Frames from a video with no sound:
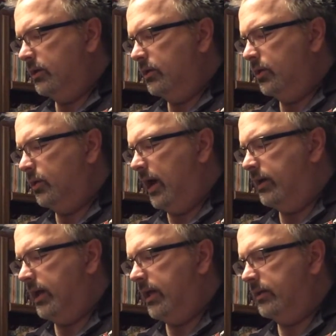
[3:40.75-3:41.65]
Knew
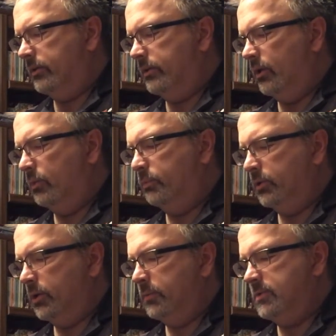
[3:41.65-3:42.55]
how to handle the old
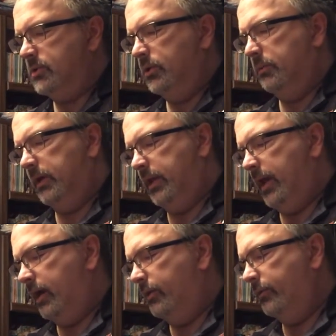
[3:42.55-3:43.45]
pluribus unum,
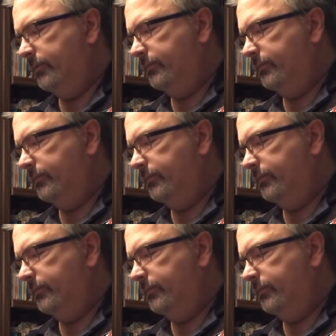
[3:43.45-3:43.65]
anyhow.